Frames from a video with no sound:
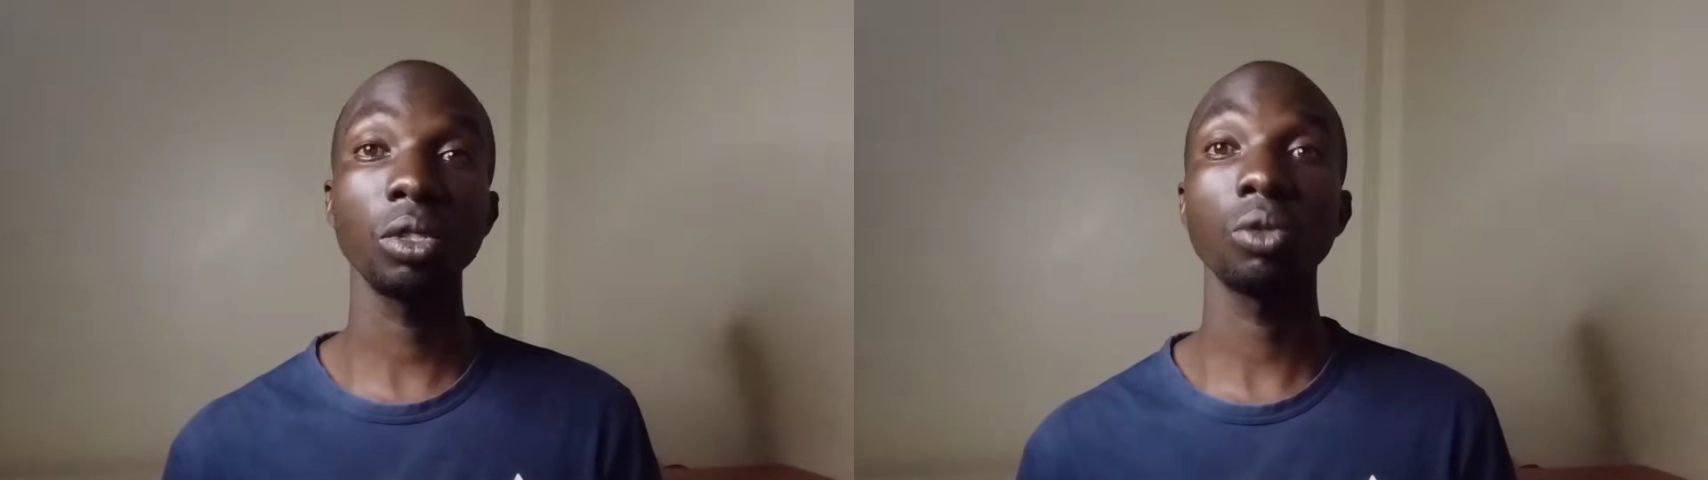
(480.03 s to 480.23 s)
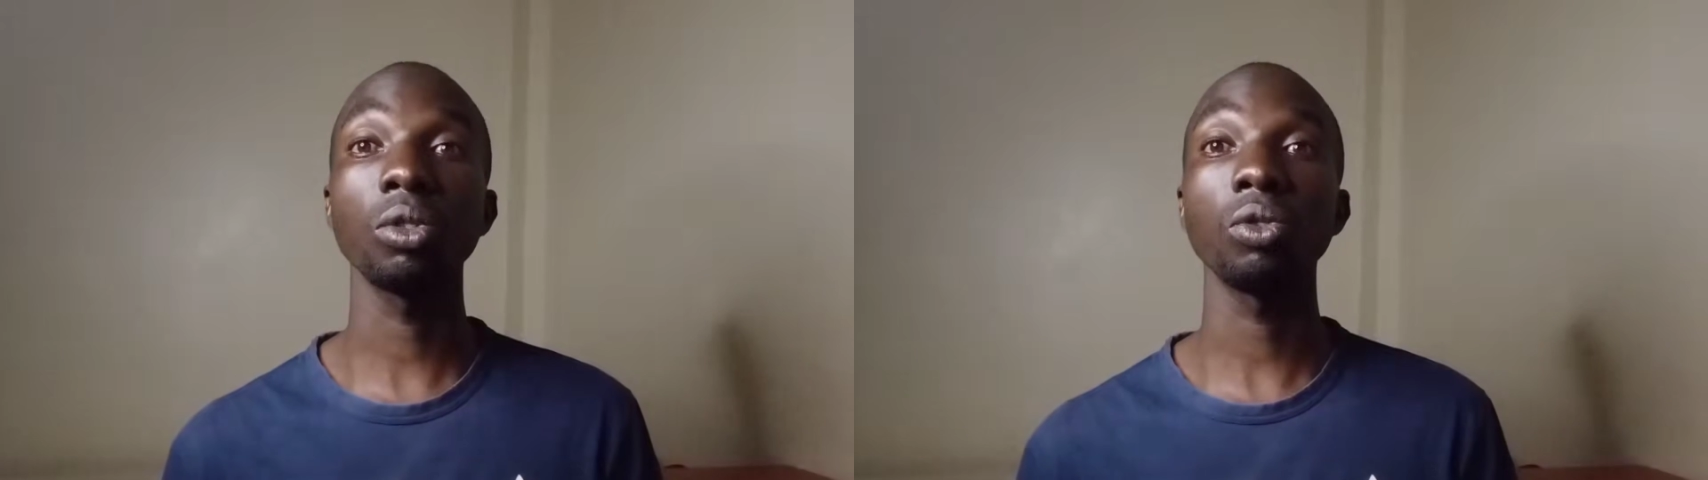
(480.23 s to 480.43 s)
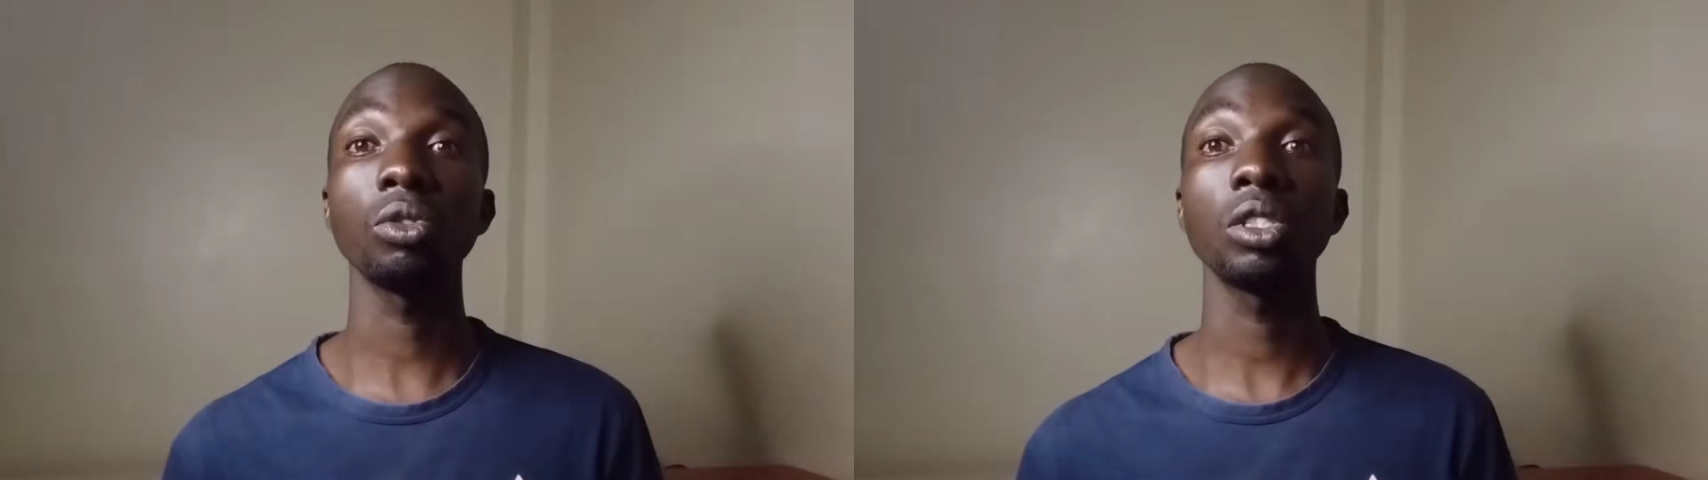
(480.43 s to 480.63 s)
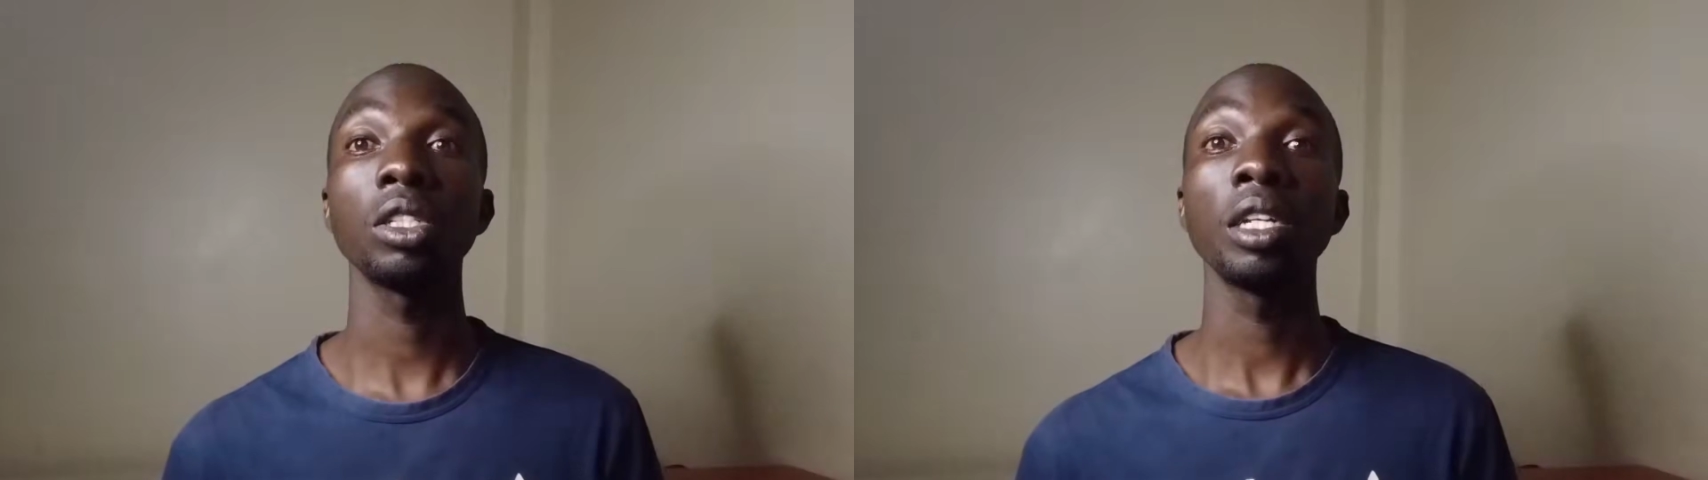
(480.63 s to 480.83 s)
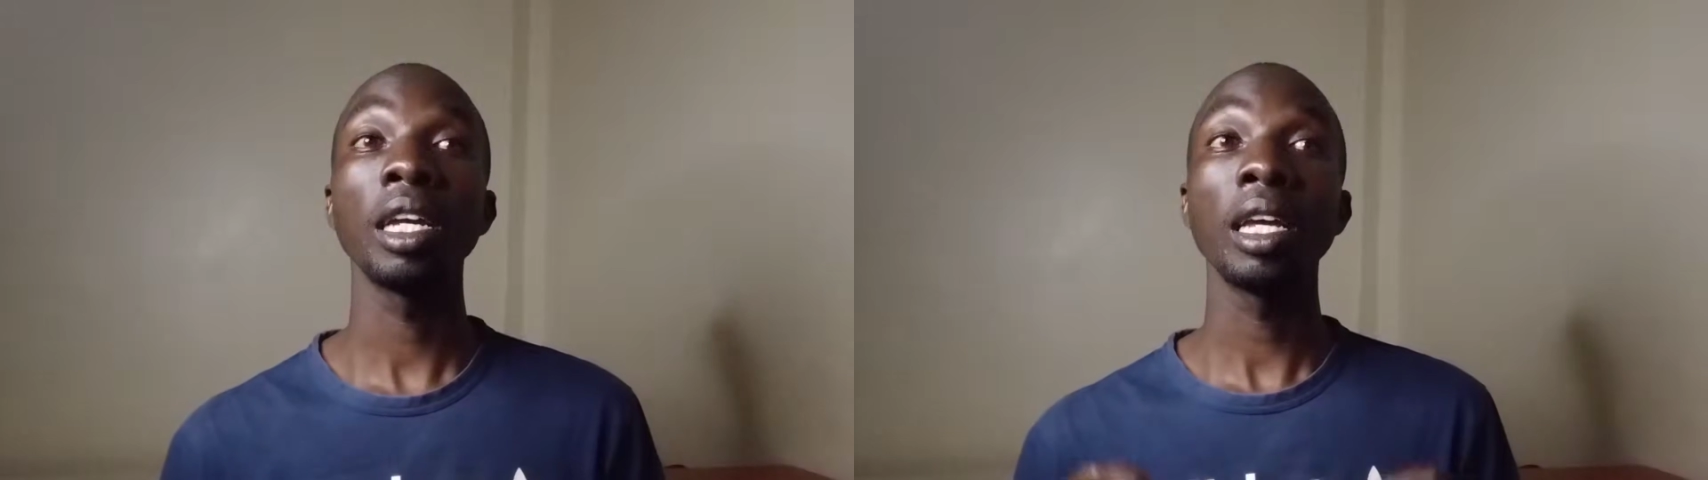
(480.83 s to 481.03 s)
which will not
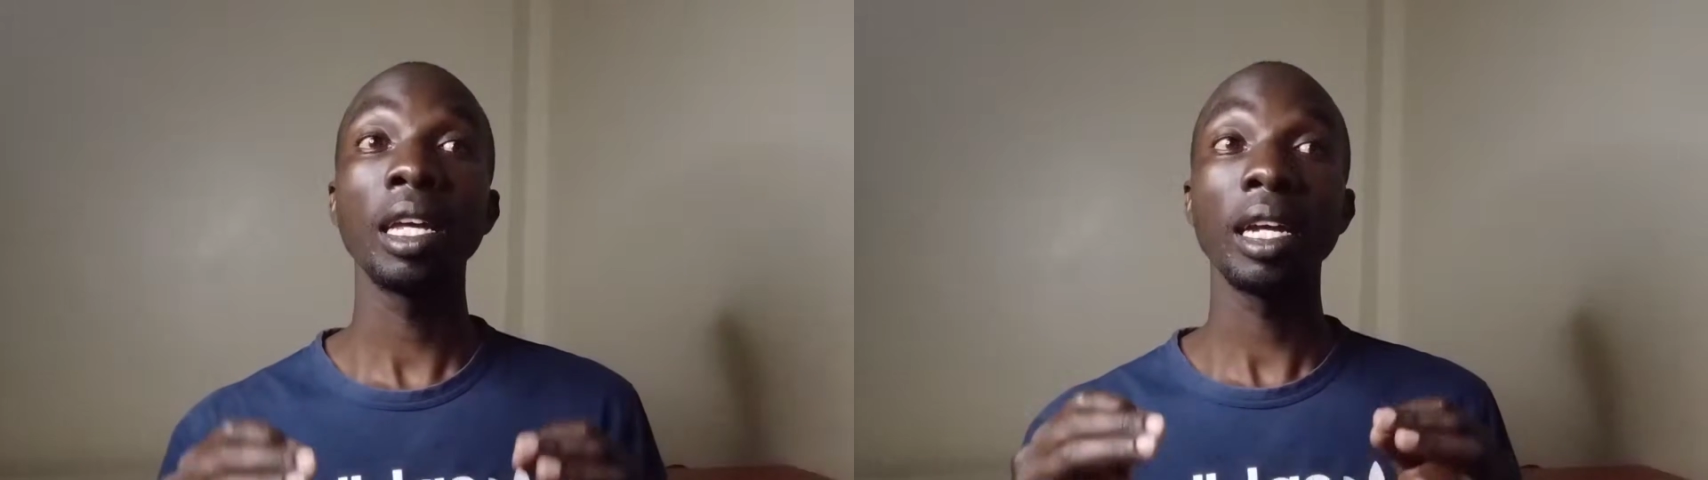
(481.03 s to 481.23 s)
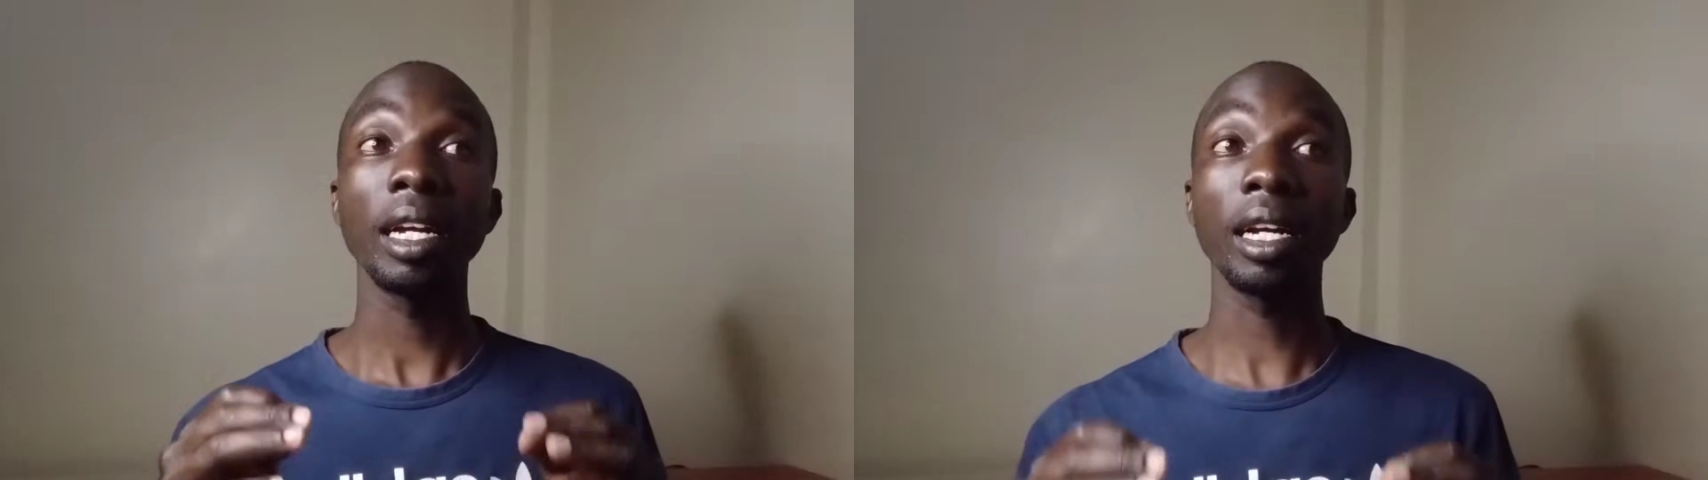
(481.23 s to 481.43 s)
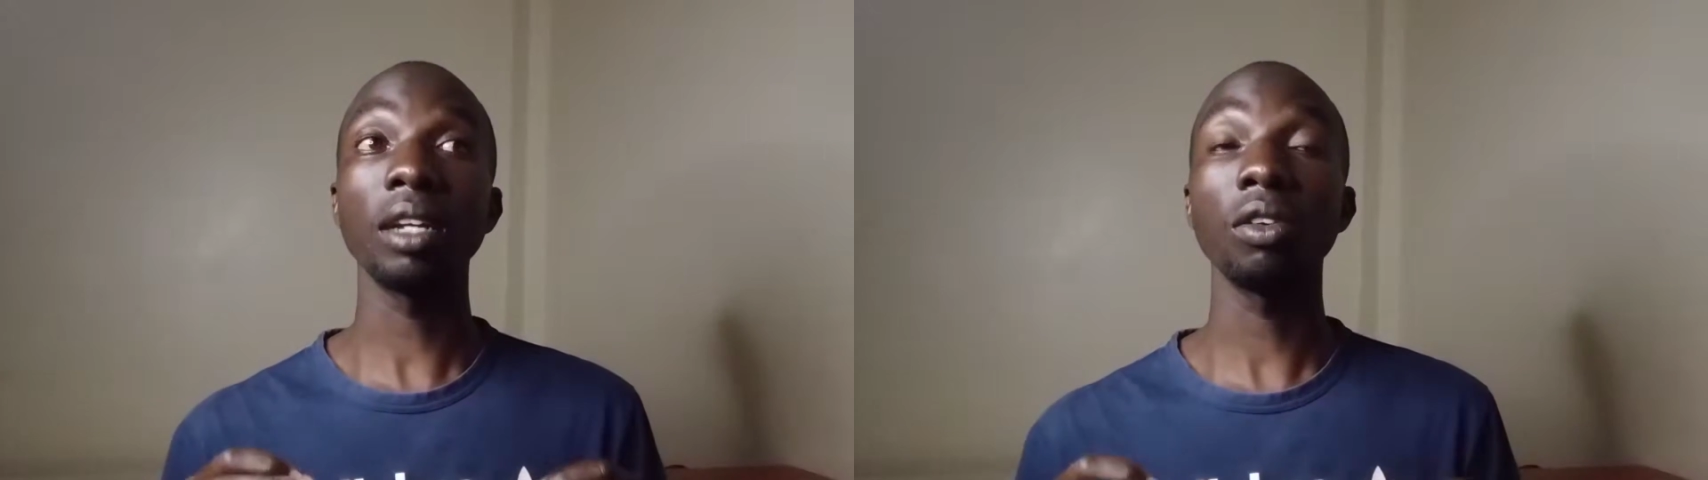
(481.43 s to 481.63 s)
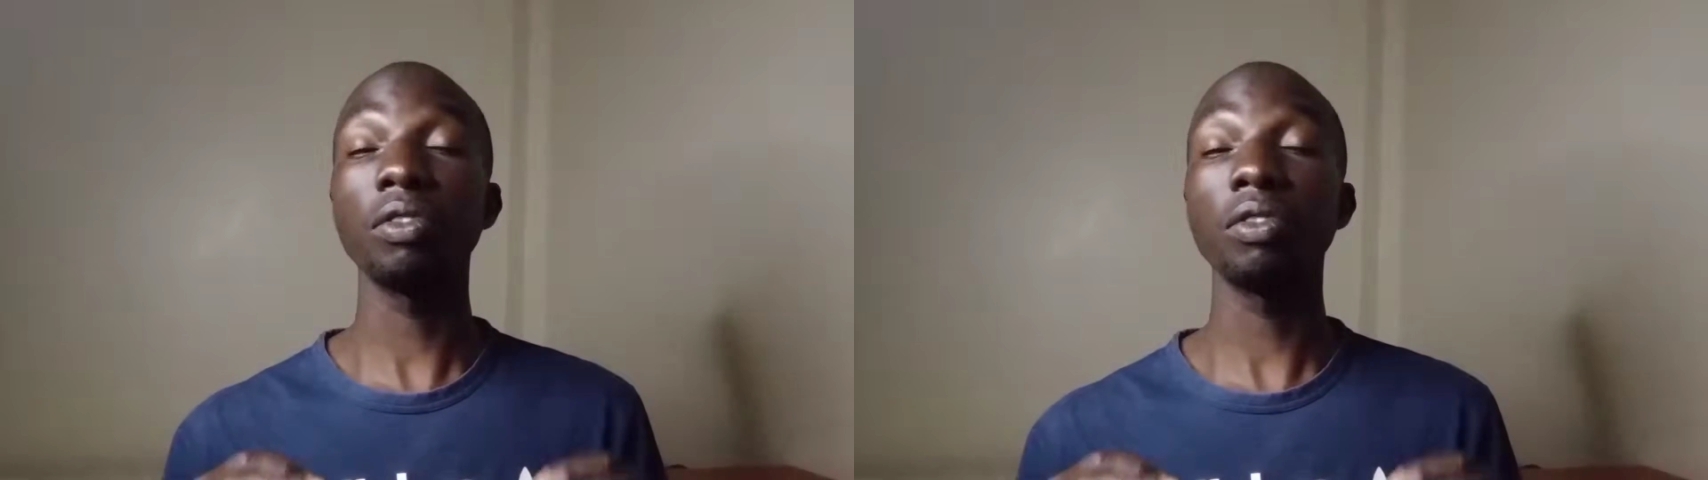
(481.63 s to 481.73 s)
kind